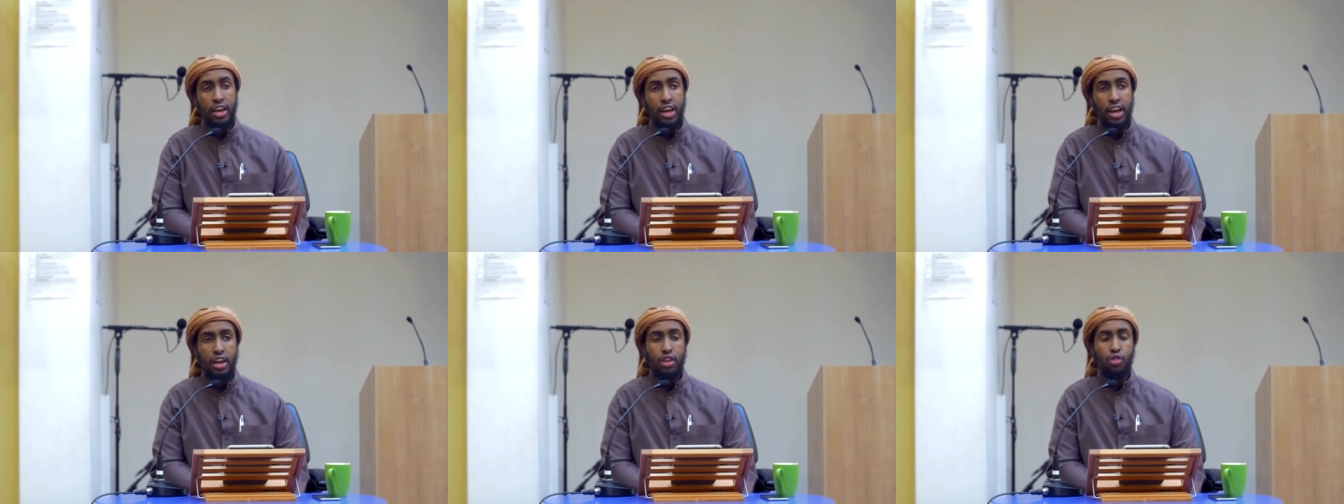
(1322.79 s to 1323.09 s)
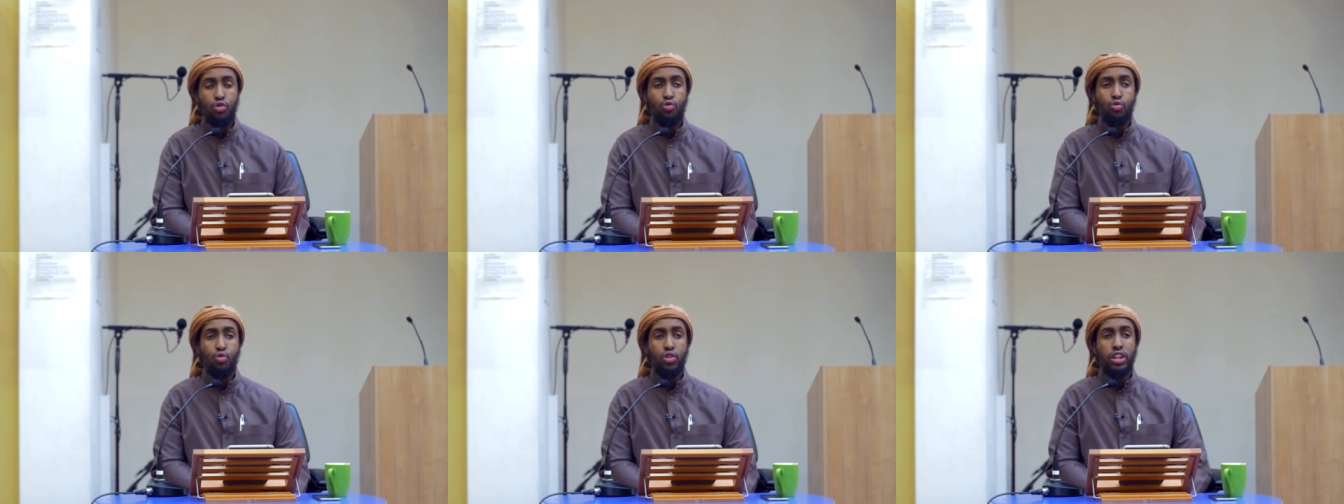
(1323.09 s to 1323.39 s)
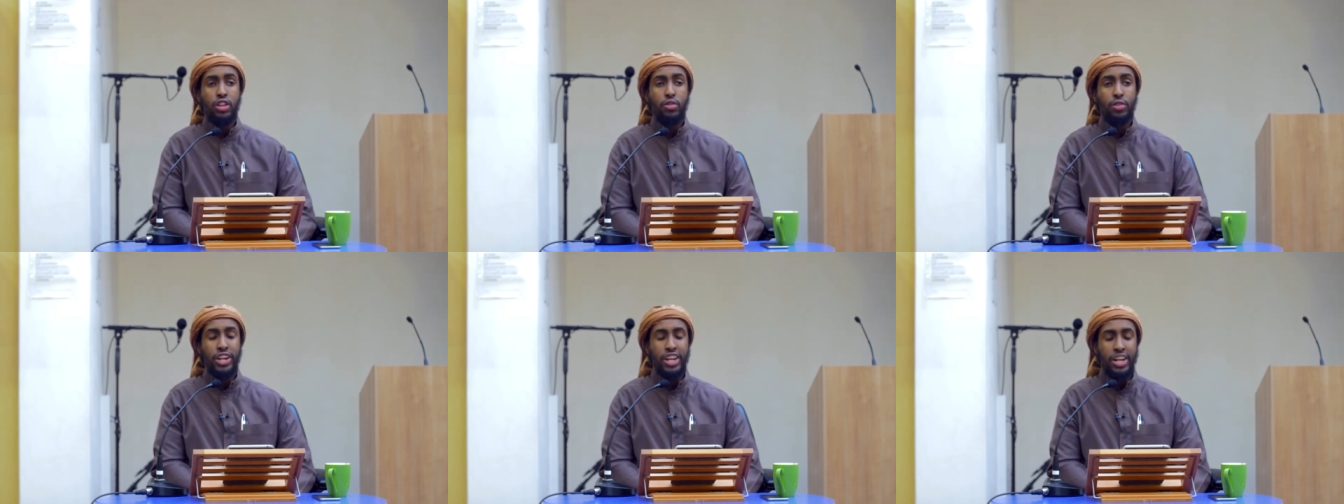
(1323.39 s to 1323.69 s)
Ahlul Sunnah
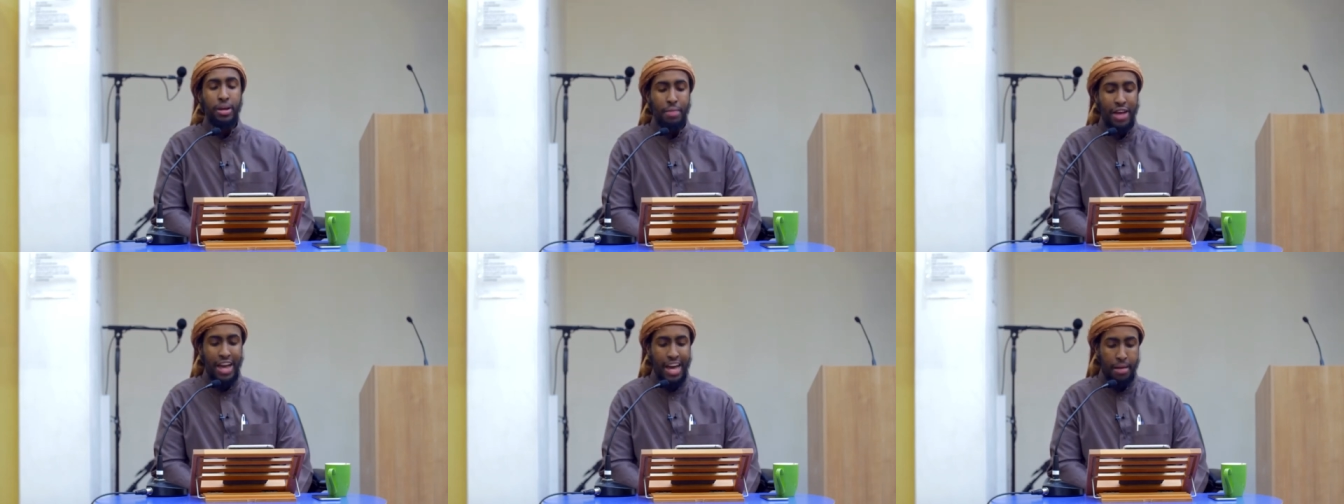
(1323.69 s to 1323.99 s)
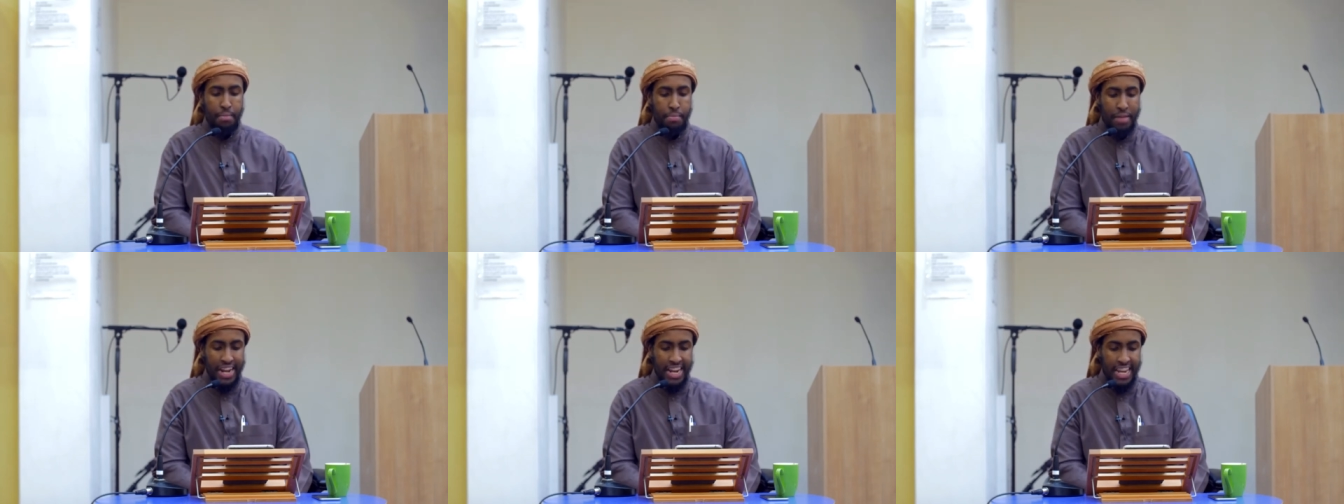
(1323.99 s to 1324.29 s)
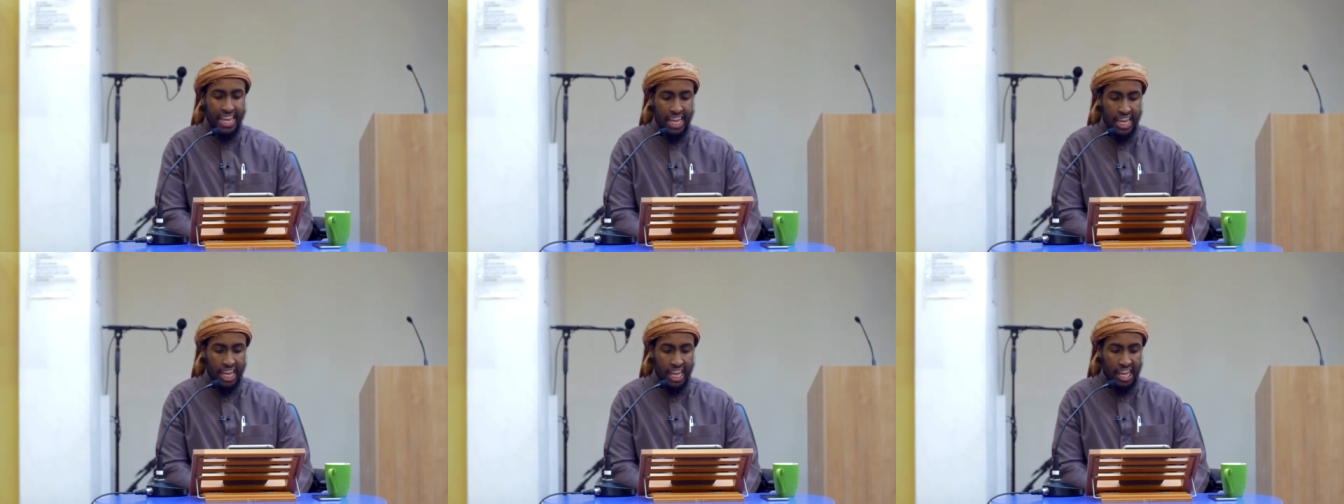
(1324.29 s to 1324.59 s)
wal Jama'ah
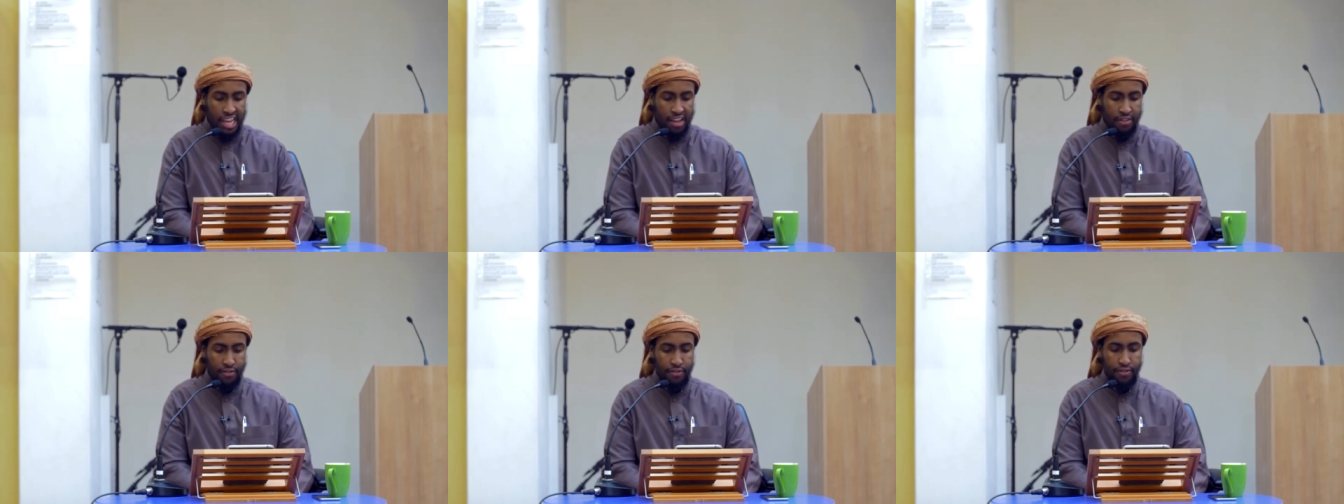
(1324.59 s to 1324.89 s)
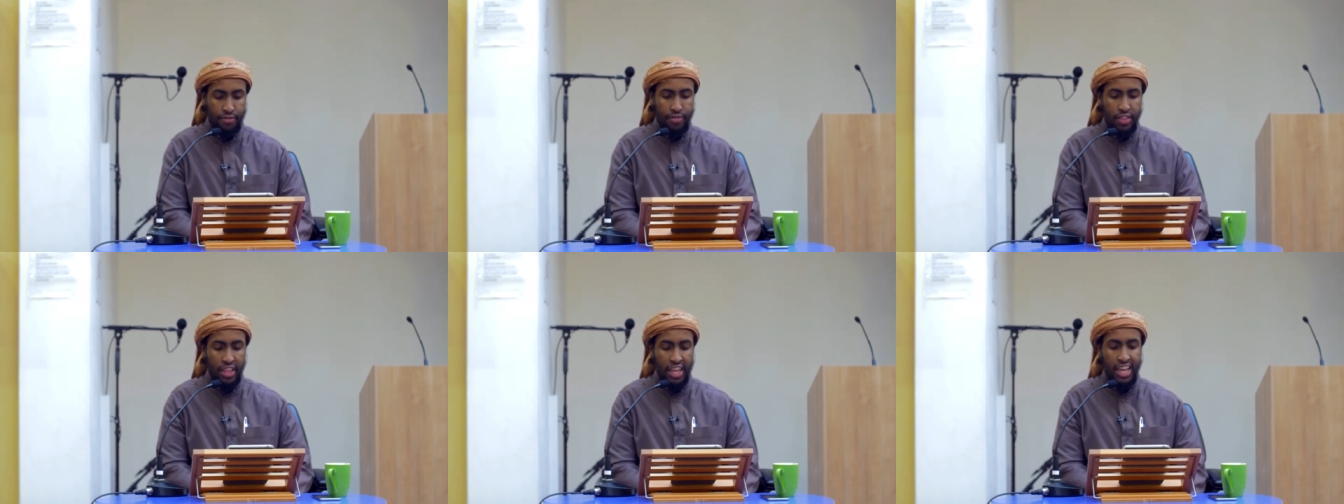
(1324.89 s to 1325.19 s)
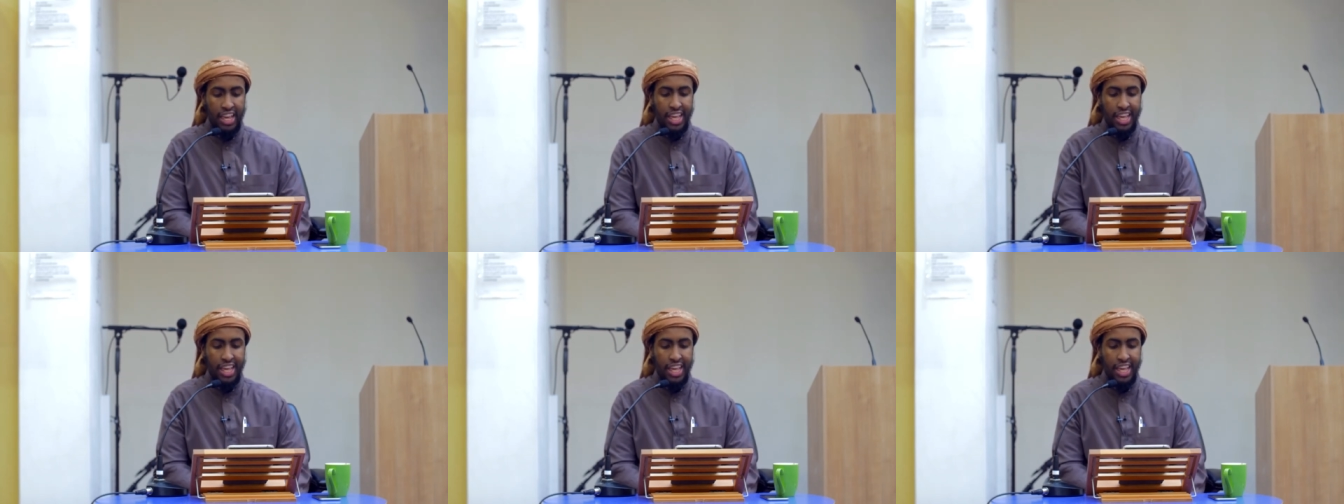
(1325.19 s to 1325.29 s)
believe